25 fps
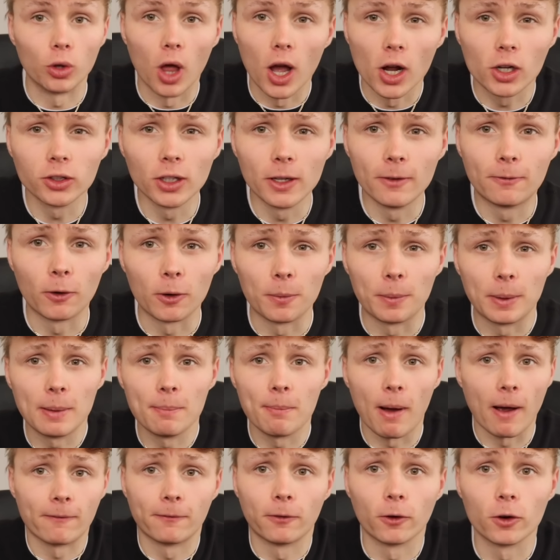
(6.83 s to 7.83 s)
luckily for me,
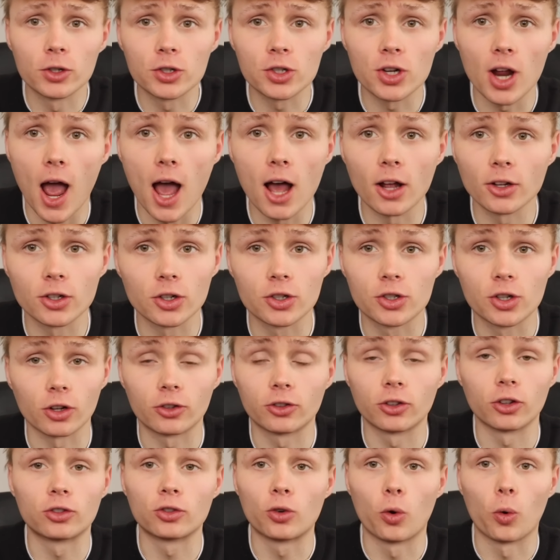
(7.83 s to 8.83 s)
my first challenge is just
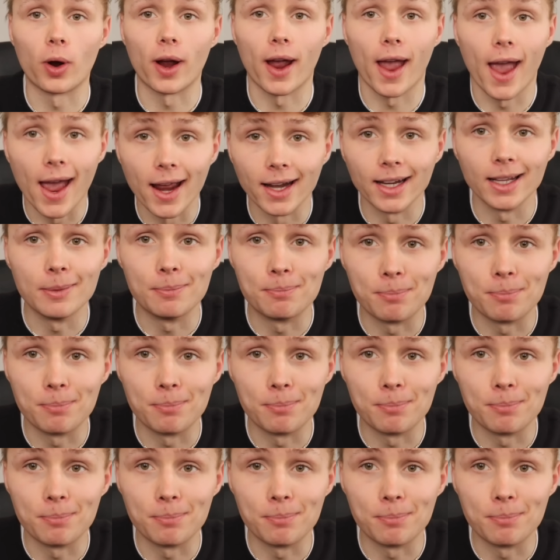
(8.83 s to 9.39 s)
to score any